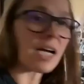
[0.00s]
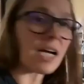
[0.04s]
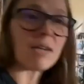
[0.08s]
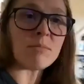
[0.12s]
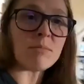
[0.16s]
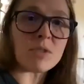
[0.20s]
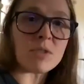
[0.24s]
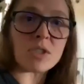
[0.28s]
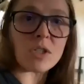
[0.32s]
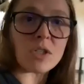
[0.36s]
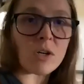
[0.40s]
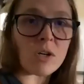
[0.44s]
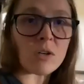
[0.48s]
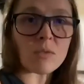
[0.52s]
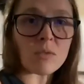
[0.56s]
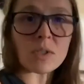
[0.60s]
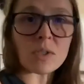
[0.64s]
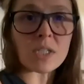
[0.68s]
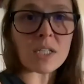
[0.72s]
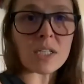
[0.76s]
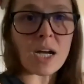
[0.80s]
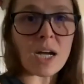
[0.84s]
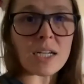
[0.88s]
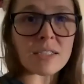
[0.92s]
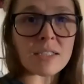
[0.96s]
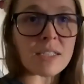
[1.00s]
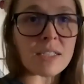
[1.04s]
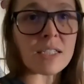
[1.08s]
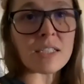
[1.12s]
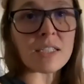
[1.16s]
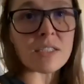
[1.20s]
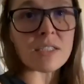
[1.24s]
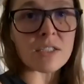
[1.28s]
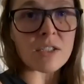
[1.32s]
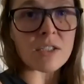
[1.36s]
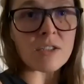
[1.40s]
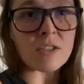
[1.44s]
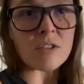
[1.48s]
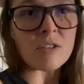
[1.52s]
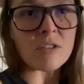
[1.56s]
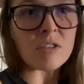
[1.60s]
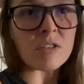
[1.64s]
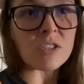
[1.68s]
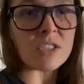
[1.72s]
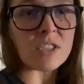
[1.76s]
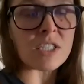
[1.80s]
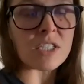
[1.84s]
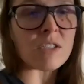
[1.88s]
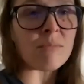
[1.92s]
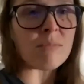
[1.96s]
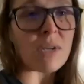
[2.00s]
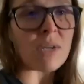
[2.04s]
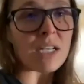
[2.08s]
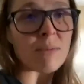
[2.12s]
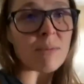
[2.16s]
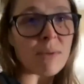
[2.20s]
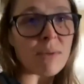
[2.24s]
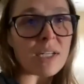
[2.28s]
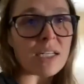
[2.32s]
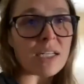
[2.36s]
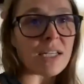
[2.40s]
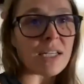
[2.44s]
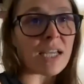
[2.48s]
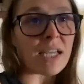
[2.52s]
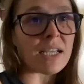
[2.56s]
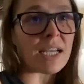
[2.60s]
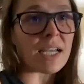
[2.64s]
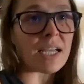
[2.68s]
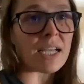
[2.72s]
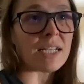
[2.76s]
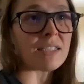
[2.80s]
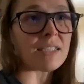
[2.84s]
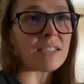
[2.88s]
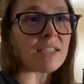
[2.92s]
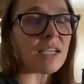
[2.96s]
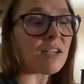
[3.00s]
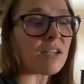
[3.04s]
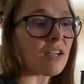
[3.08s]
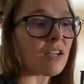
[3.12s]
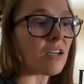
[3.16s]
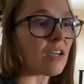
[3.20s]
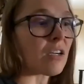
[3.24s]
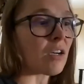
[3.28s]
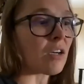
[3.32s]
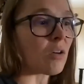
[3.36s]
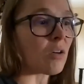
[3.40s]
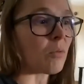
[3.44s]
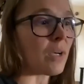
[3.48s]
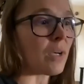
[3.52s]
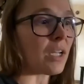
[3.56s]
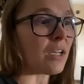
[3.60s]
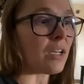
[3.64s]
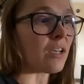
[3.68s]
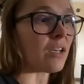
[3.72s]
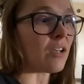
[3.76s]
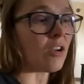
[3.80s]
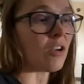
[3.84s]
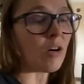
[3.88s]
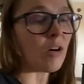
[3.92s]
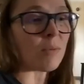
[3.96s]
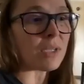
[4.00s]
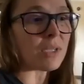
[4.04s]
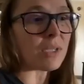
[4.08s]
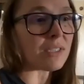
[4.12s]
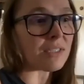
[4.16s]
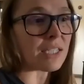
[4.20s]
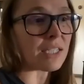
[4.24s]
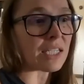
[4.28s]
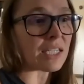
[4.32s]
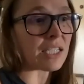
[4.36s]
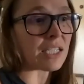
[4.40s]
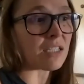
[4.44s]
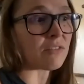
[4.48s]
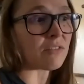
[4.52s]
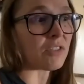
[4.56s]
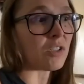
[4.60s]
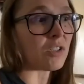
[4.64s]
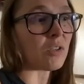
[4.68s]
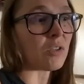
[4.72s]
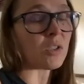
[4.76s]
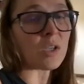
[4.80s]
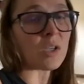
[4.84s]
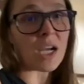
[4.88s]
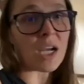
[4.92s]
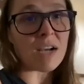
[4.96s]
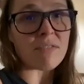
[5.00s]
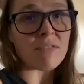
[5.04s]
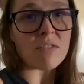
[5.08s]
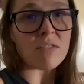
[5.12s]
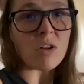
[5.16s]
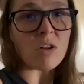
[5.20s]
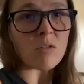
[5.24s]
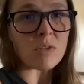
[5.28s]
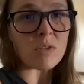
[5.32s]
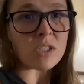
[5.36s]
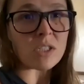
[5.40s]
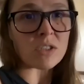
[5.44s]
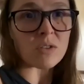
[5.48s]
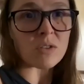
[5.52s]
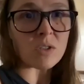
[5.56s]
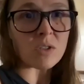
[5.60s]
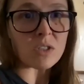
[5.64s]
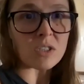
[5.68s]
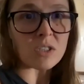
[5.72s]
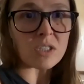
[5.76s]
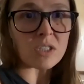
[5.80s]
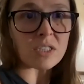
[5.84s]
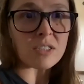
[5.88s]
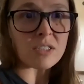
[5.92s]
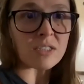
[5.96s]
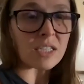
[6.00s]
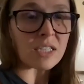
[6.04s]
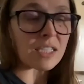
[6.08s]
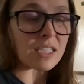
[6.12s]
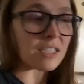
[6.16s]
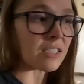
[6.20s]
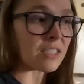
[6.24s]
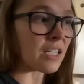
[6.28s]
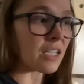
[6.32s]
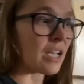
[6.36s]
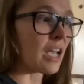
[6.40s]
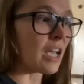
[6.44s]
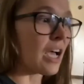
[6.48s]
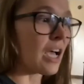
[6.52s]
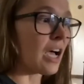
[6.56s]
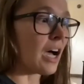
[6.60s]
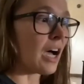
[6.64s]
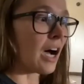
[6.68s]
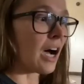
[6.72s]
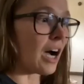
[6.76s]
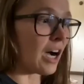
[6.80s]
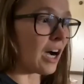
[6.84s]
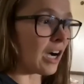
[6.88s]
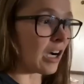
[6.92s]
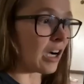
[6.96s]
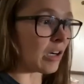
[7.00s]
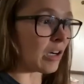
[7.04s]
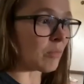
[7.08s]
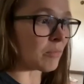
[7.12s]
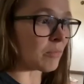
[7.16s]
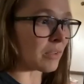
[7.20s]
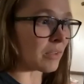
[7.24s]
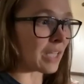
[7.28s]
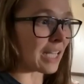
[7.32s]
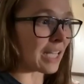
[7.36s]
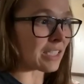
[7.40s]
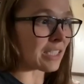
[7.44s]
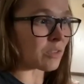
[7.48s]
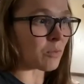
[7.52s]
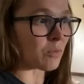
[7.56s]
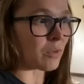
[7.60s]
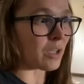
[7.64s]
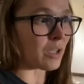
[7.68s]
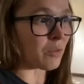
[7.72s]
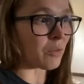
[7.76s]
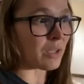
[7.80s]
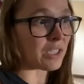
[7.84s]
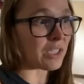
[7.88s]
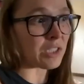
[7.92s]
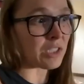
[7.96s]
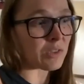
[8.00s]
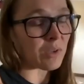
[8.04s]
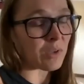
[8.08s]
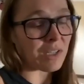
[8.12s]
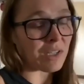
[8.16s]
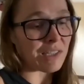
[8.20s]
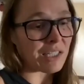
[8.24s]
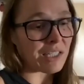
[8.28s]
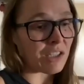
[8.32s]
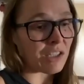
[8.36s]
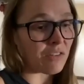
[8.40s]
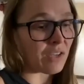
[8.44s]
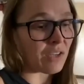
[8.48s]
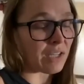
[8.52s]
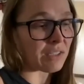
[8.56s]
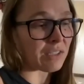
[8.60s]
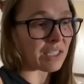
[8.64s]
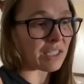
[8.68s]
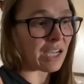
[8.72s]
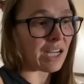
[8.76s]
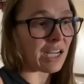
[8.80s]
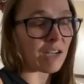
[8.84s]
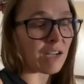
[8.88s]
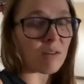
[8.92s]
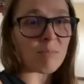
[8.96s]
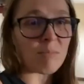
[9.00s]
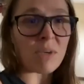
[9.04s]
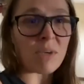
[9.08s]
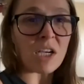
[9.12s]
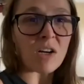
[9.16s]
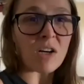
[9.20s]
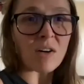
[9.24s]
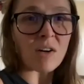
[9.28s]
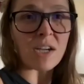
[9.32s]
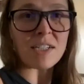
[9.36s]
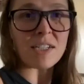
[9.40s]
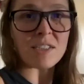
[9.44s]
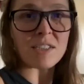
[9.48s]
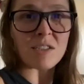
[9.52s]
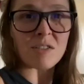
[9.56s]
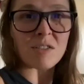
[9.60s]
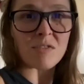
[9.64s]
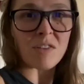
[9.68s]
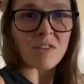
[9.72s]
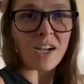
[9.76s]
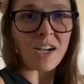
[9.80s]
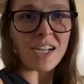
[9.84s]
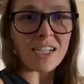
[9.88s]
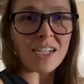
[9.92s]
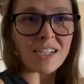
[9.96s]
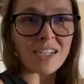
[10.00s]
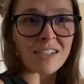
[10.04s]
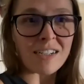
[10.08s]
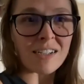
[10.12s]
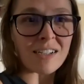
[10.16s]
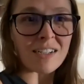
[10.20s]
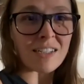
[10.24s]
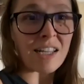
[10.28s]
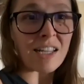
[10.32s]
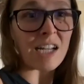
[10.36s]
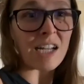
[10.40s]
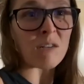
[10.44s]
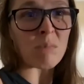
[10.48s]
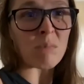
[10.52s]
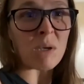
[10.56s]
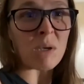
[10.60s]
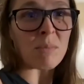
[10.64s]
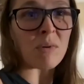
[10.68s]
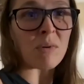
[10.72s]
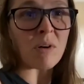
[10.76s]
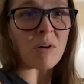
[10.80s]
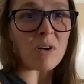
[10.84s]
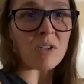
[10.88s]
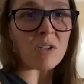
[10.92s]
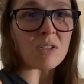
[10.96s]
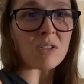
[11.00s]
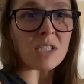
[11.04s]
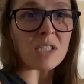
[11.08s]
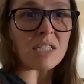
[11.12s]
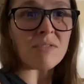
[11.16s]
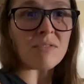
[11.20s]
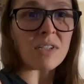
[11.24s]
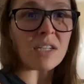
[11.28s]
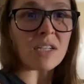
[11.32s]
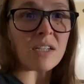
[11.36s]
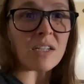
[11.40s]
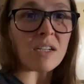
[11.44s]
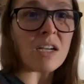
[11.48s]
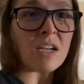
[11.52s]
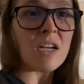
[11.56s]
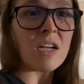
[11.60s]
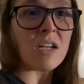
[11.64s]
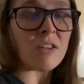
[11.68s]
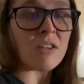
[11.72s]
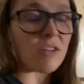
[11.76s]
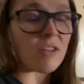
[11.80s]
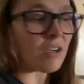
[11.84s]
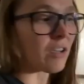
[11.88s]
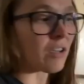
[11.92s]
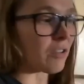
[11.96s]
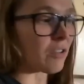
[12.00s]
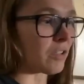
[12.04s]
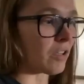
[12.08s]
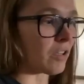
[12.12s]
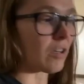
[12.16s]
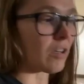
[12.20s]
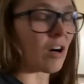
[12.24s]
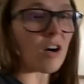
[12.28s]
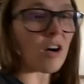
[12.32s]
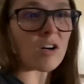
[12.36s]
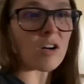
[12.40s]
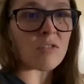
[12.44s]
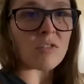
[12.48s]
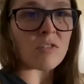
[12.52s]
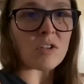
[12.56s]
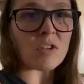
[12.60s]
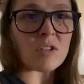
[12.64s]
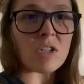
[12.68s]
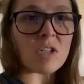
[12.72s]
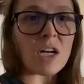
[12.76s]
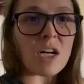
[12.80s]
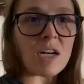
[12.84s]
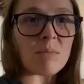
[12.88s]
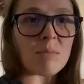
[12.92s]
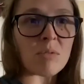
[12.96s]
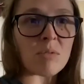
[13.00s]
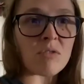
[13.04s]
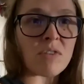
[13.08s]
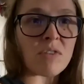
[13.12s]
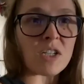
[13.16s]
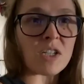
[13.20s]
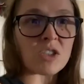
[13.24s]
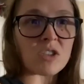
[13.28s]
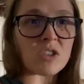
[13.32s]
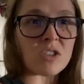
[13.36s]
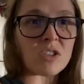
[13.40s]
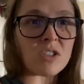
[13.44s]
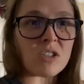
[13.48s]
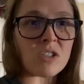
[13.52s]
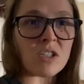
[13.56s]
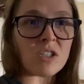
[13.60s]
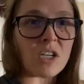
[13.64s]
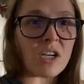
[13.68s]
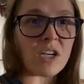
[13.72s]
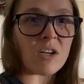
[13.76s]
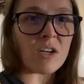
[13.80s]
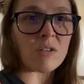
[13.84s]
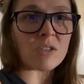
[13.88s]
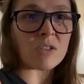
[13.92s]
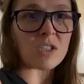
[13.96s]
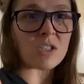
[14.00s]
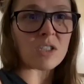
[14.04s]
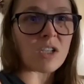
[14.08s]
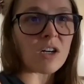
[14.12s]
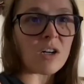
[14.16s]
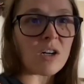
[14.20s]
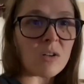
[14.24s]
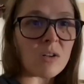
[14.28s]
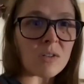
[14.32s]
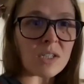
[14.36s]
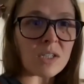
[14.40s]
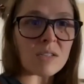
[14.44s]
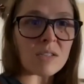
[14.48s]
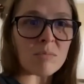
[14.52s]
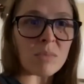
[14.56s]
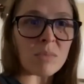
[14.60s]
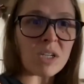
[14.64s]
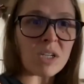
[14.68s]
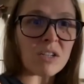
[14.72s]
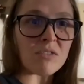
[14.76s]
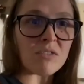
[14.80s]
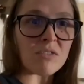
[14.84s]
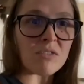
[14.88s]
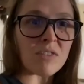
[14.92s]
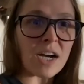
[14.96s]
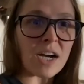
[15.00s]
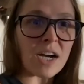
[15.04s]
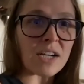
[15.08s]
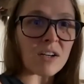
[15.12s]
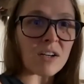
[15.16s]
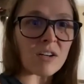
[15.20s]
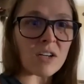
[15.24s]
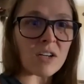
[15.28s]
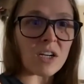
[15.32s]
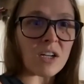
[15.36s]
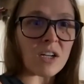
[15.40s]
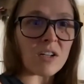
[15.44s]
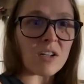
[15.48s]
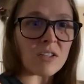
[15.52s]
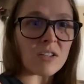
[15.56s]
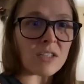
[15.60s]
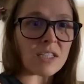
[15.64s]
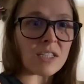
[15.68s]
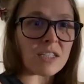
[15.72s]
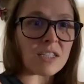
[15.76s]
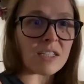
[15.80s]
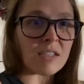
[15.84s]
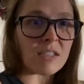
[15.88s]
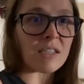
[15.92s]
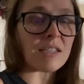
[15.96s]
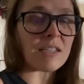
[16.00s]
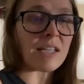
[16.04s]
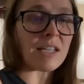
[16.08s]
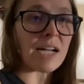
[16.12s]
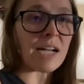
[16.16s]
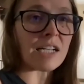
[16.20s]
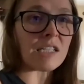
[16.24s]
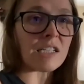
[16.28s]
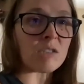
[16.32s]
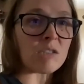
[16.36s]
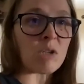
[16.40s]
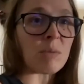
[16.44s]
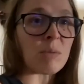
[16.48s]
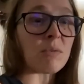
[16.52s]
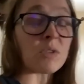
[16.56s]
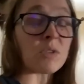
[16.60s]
times you don't realize it until until many many decades later when nobody's thinking of you and you have no resources and um, that's one of the reasons why I think you have to kind of be crazy to fight and a lot of people aren't leaving their their Harvard law profession you know to go and be a fighter you know a lot of these people